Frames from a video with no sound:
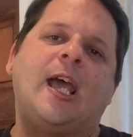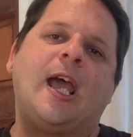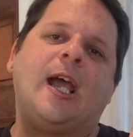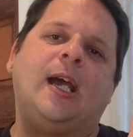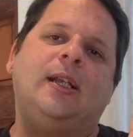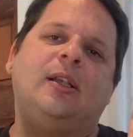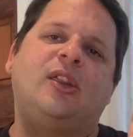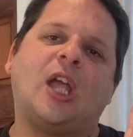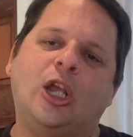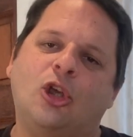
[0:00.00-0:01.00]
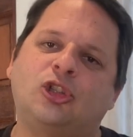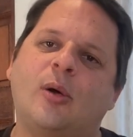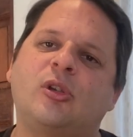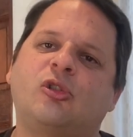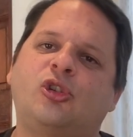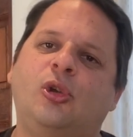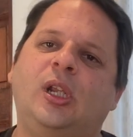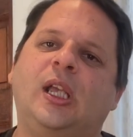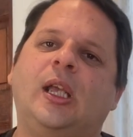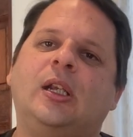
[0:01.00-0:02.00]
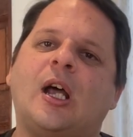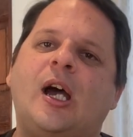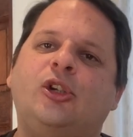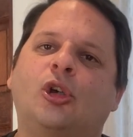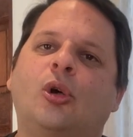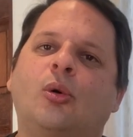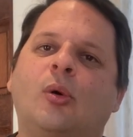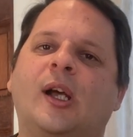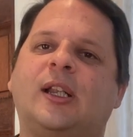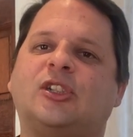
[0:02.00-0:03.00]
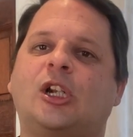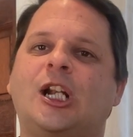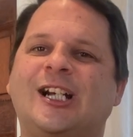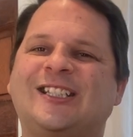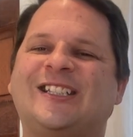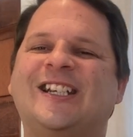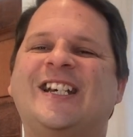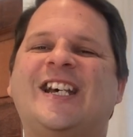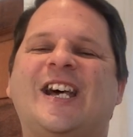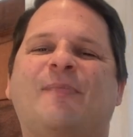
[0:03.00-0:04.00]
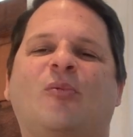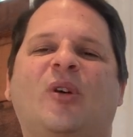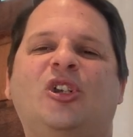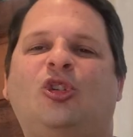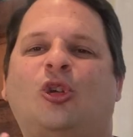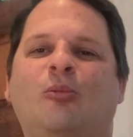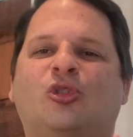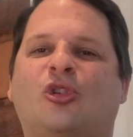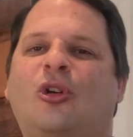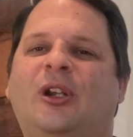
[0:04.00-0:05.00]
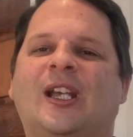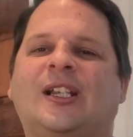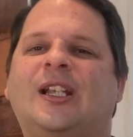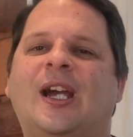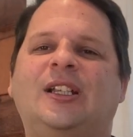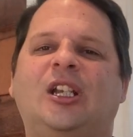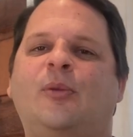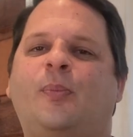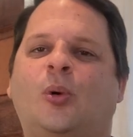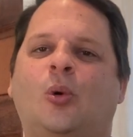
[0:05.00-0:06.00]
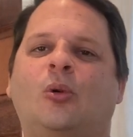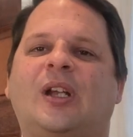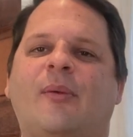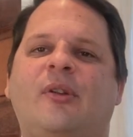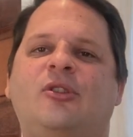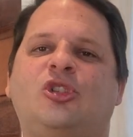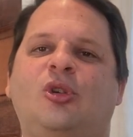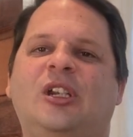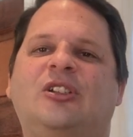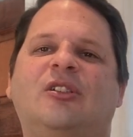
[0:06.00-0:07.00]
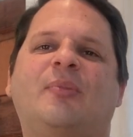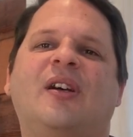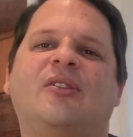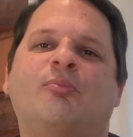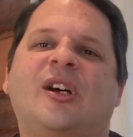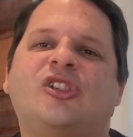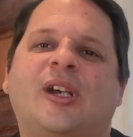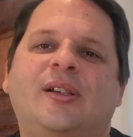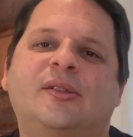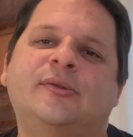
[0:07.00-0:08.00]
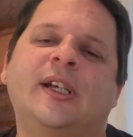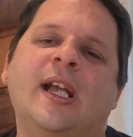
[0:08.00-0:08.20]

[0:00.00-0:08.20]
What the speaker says: And thank you so much for tuning in. I know it is a lot, but when you're doom scrolling at night and you're bored, come and tune into my channel,